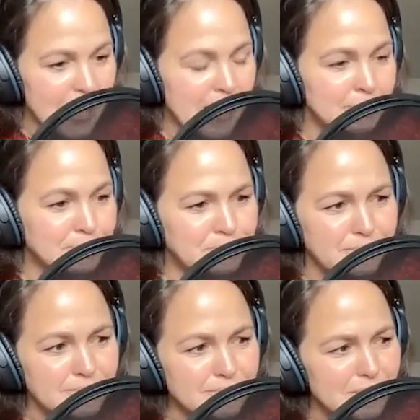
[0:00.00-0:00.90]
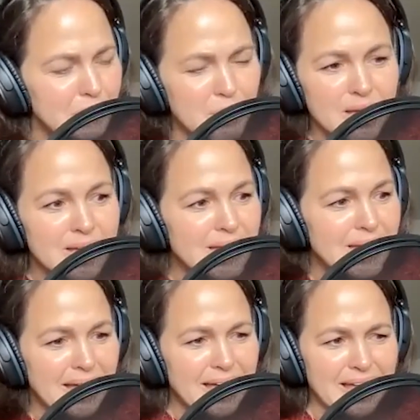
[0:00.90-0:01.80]
But
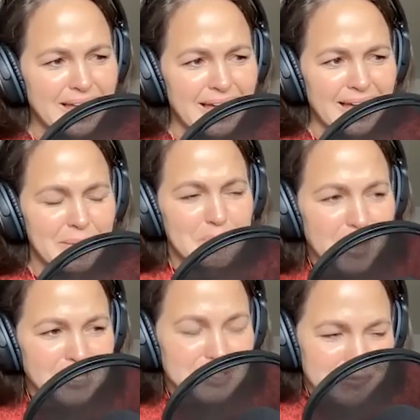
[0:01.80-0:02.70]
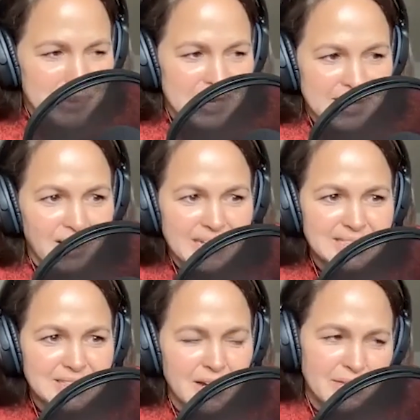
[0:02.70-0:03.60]
it must have been a
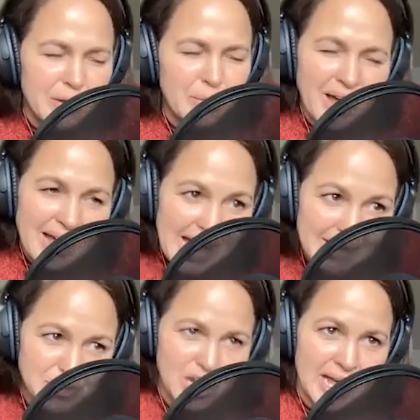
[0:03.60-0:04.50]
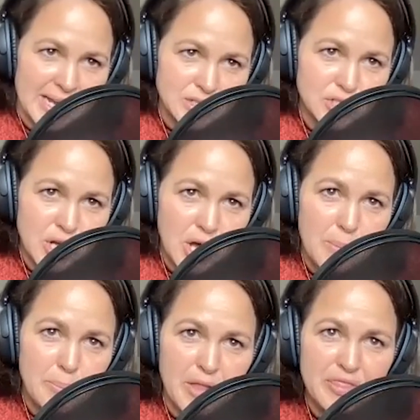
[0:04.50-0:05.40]
nice kind of going, well, I have changed,
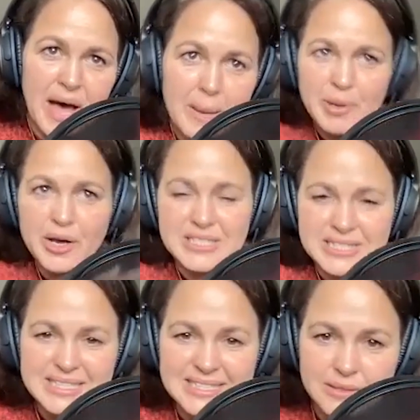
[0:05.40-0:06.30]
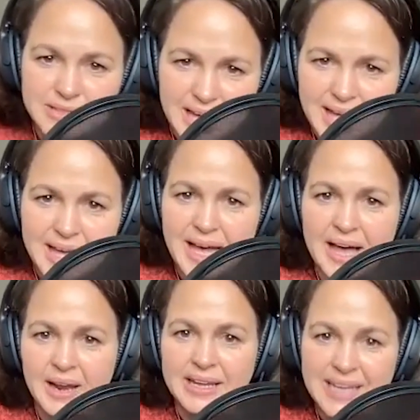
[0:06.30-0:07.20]
but that person is still there,
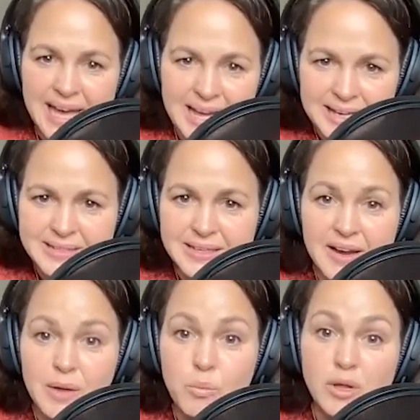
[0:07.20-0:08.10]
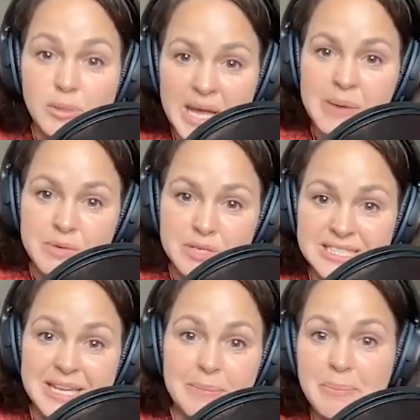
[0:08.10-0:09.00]
and I can and I will be able to
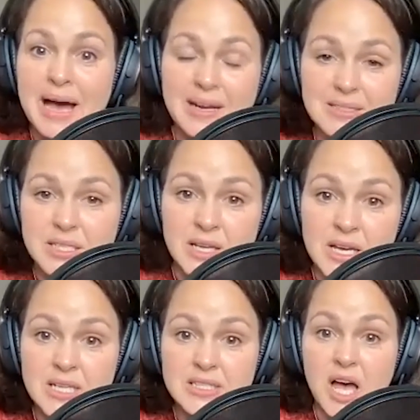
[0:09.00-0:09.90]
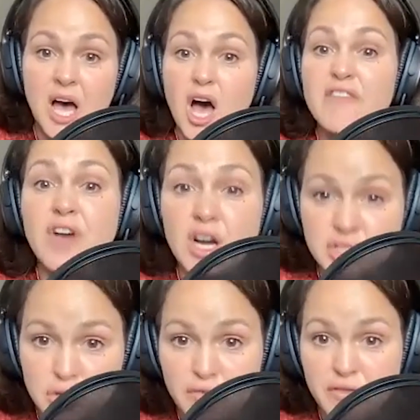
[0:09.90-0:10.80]
dip back to her, a
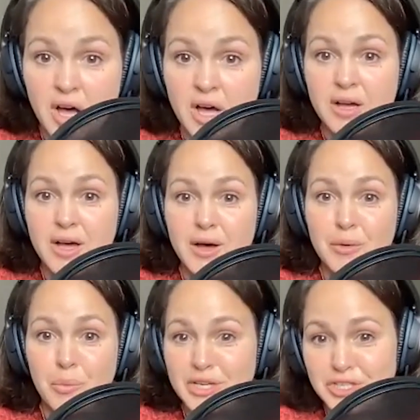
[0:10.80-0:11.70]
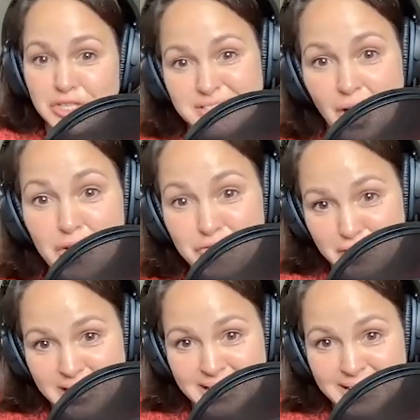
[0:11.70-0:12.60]
version of her, which is
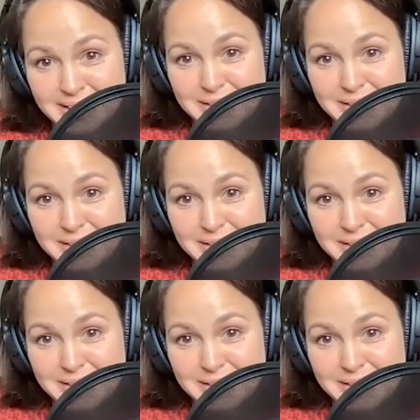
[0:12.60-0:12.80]
hopefully